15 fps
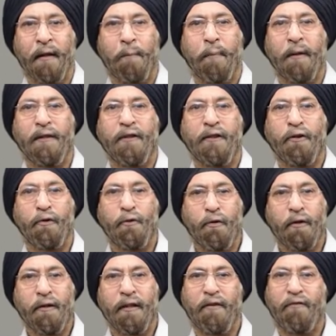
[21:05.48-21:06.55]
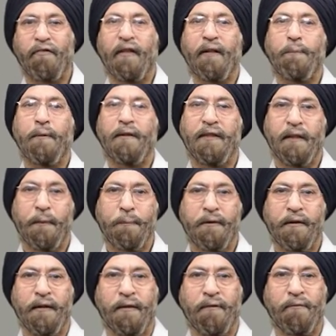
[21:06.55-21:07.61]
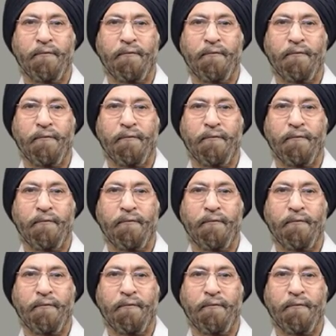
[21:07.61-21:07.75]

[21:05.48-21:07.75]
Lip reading: but do not affect perception.